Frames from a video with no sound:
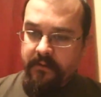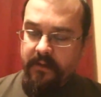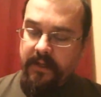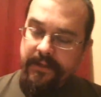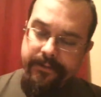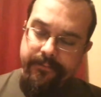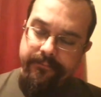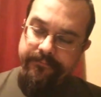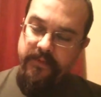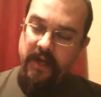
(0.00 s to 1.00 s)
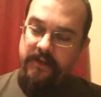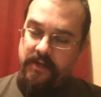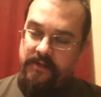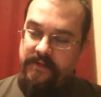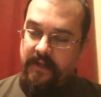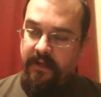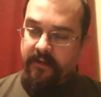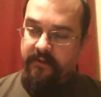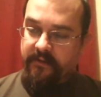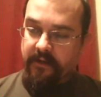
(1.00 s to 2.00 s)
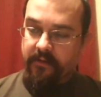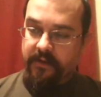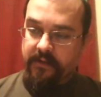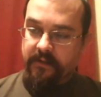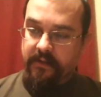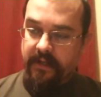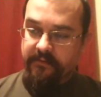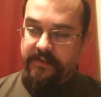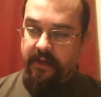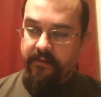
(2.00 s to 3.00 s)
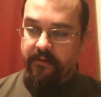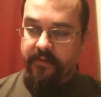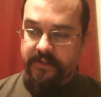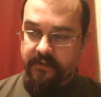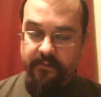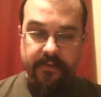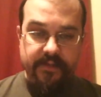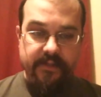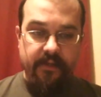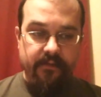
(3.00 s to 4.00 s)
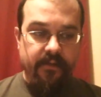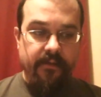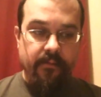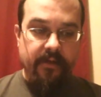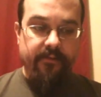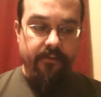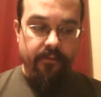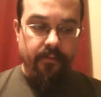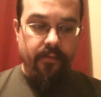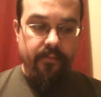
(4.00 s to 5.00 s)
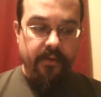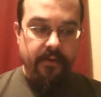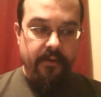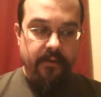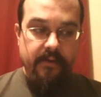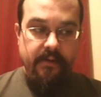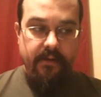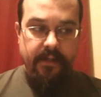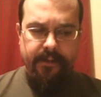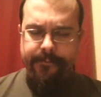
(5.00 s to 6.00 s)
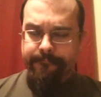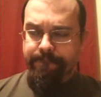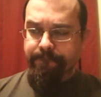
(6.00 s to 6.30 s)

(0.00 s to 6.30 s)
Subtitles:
Noctos and Sigurd kind of share their visions with each other and the rest of the group, and